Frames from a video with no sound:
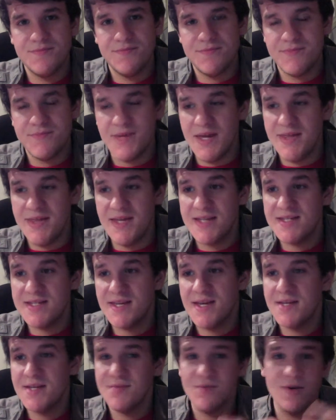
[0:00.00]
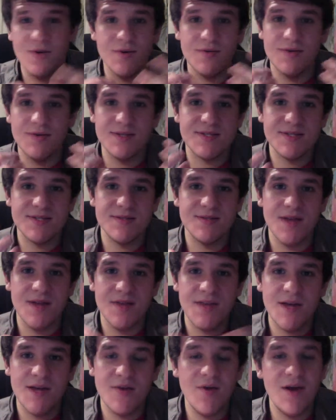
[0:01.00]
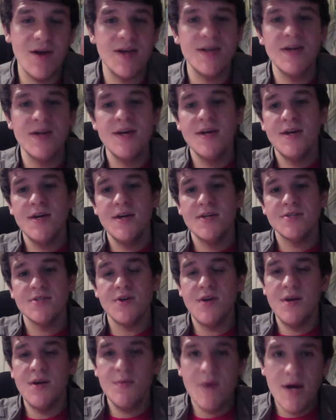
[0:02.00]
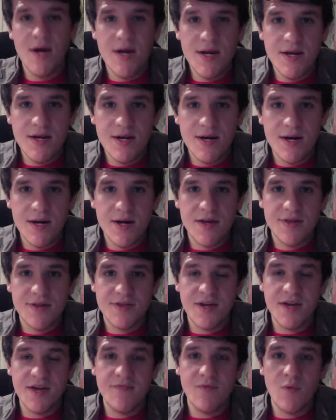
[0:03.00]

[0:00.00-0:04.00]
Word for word: then that says, well, it's not that great. So anyway, uh, thank you for